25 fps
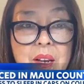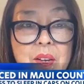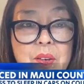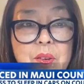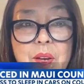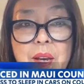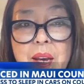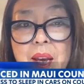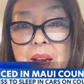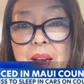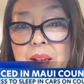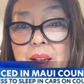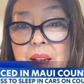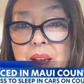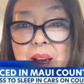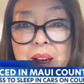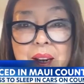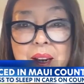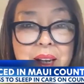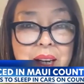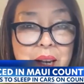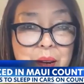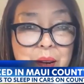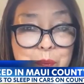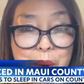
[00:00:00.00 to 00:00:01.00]
You can't
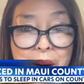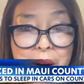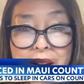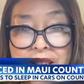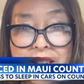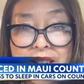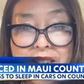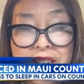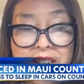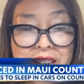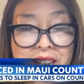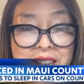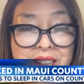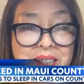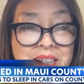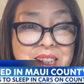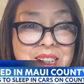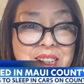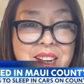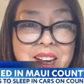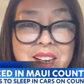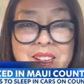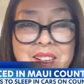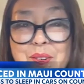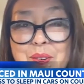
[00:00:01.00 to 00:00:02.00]
get a hibachi and
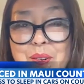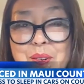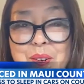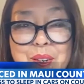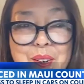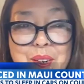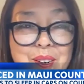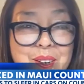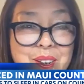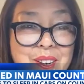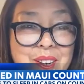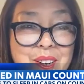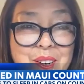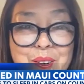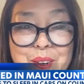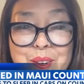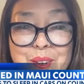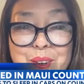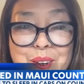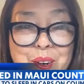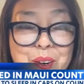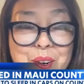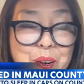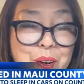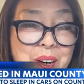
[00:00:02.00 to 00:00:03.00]
decide you're going to, you
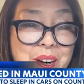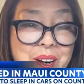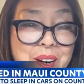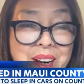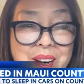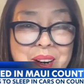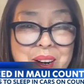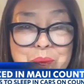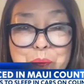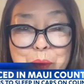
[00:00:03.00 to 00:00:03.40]
know, cook a